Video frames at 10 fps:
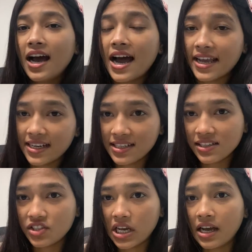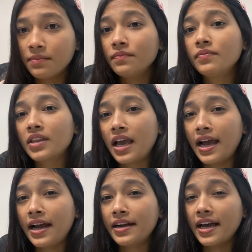IIT JAM
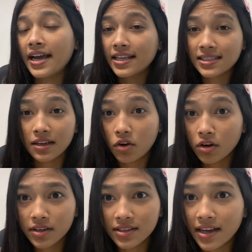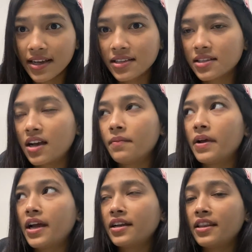and ISI Kolkata exam,
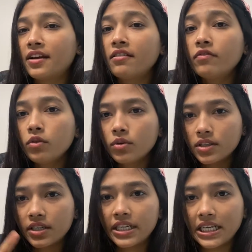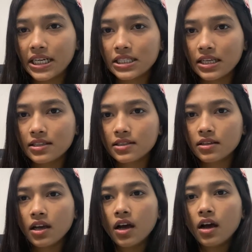and there are few other data science
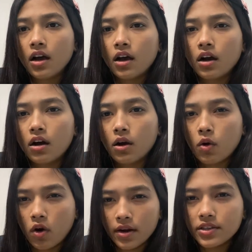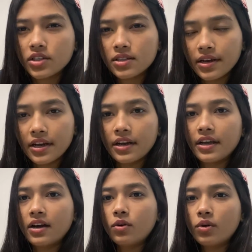colleges in
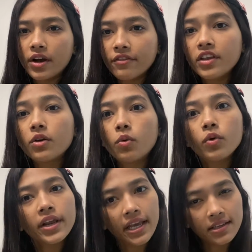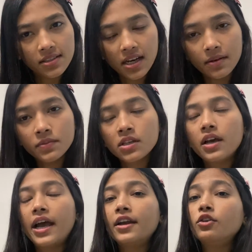India who have their own exams,
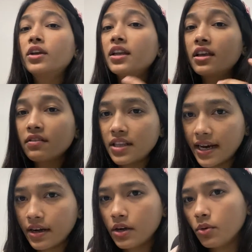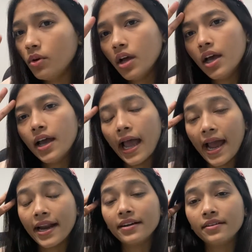and you can give that too.
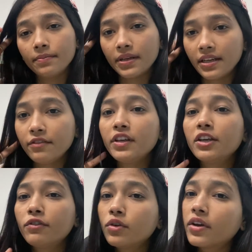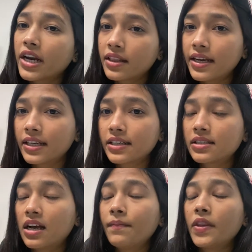And believe me, if you crack that
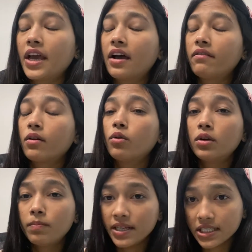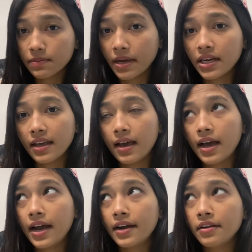exam, they have a good placement
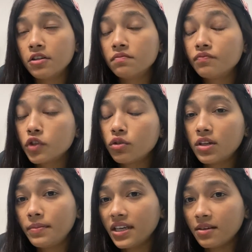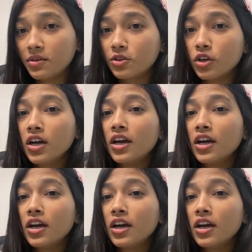and you will be able to